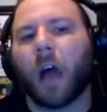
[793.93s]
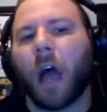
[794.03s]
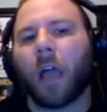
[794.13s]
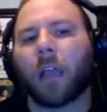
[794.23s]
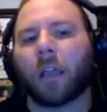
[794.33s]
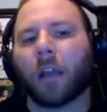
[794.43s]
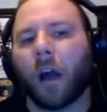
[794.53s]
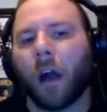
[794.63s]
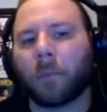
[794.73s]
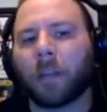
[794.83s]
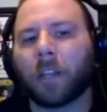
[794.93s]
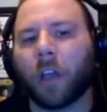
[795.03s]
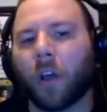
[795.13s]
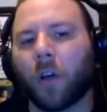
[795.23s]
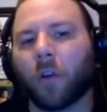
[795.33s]
I'm gonna
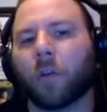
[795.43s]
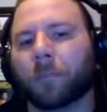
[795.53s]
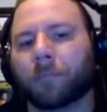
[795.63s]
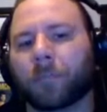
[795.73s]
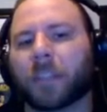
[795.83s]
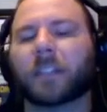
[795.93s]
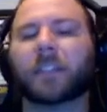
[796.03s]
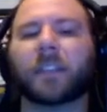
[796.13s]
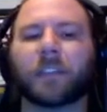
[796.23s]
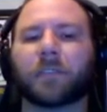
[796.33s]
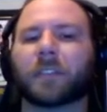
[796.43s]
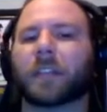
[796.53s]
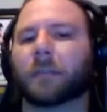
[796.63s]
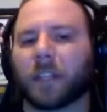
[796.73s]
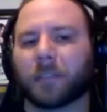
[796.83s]
go. This is
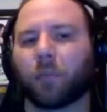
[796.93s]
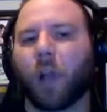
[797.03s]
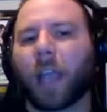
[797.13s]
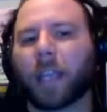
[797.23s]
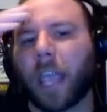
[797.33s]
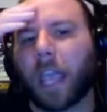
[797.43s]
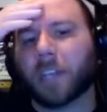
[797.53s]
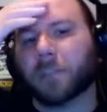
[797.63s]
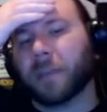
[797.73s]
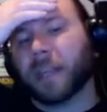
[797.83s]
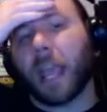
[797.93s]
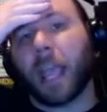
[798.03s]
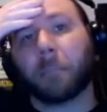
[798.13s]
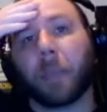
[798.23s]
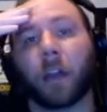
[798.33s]
interesting because Brian Cage beat
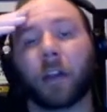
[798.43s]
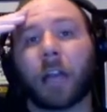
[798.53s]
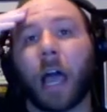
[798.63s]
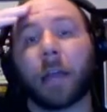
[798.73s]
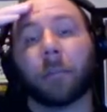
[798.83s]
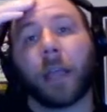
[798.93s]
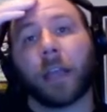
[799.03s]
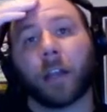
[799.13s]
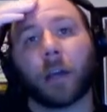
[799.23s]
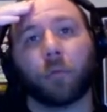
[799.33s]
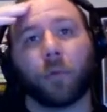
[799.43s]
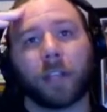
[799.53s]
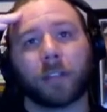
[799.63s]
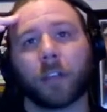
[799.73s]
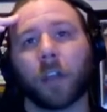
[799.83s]
Hangman on Dynamite a couple
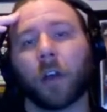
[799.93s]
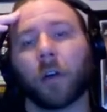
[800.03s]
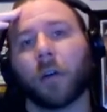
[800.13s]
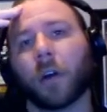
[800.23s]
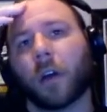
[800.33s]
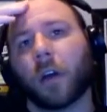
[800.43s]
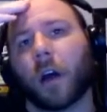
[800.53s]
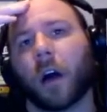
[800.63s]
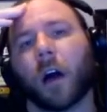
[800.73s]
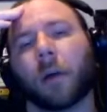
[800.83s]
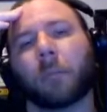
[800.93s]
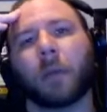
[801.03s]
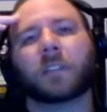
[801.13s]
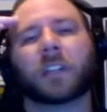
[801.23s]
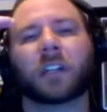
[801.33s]
weeks ago.
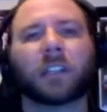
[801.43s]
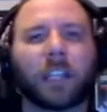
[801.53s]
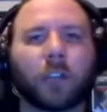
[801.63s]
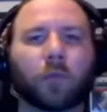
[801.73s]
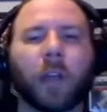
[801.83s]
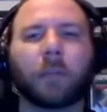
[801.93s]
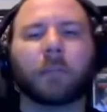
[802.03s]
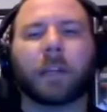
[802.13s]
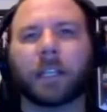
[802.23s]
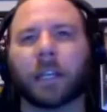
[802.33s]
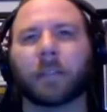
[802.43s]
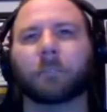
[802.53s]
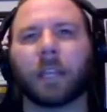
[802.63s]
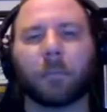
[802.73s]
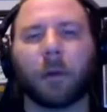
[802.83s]
It was a clean win, but he
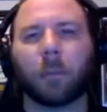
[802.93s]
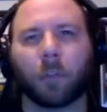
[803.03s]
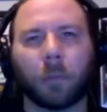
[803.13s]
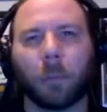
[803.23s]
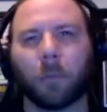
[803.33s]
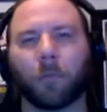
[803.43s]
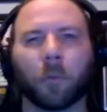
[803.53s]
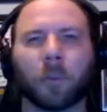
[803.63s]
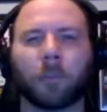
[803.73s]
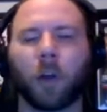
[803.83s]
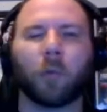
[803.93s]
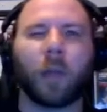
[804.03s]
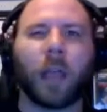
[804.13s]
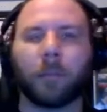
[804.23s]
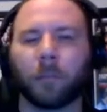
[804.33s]
did beat him up a little bit before the bell
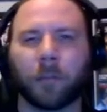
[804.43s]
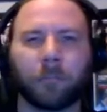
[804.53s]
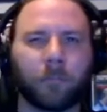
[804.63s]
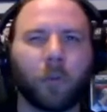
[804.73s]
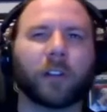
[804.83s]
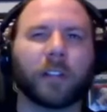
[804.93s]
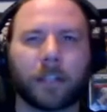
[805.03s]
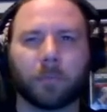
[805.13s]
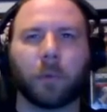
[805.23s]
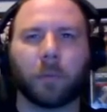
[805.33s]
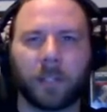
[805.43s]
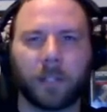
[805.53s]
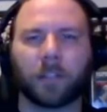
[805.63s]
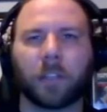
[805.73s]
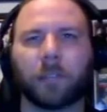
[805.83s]
rang. But for all intents and
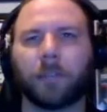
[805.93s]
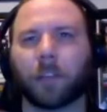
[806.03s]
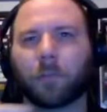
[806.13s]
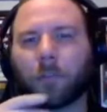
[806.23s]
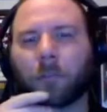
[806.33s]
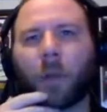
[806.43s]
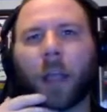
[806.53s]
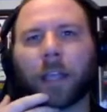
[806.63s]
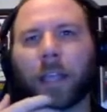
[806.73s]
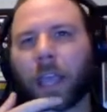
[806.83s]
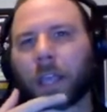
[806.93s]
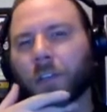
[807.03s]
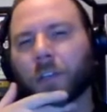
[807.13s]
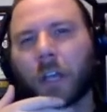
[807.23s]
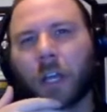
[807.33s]
purposes, clean victory for Brian
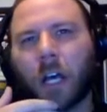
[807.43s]
Cage.